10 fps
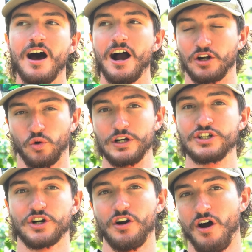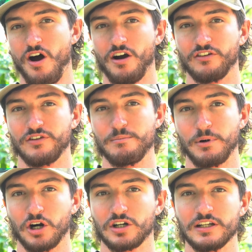a Creature Hog from
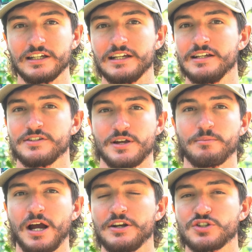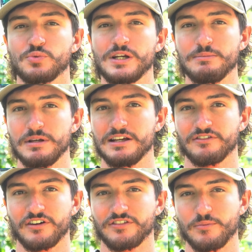Berkeley, some kind of Sweet
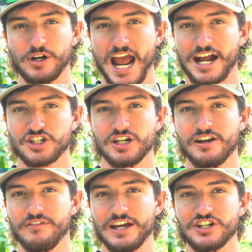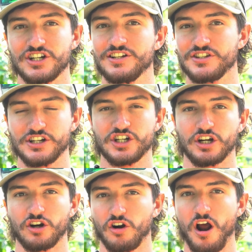Beaver from Reaction Innovations, a
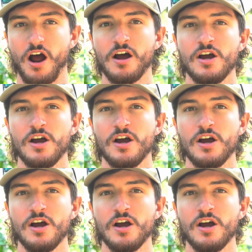Chigger Craw.